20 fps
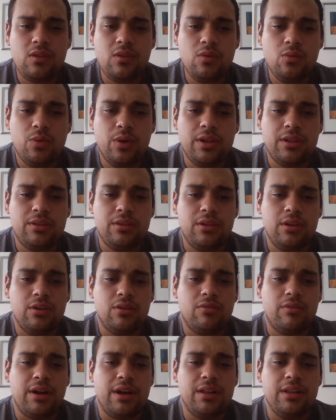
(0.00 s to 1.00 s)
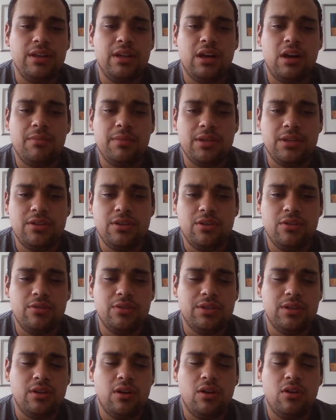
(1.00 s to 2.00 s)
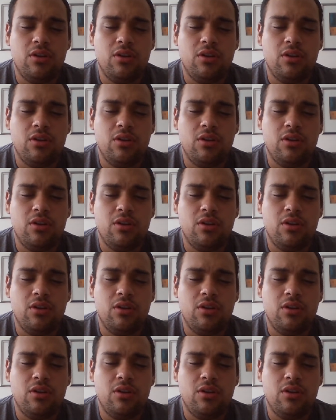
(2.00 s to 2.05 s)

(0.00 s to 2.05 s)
With, Riley coming to and say,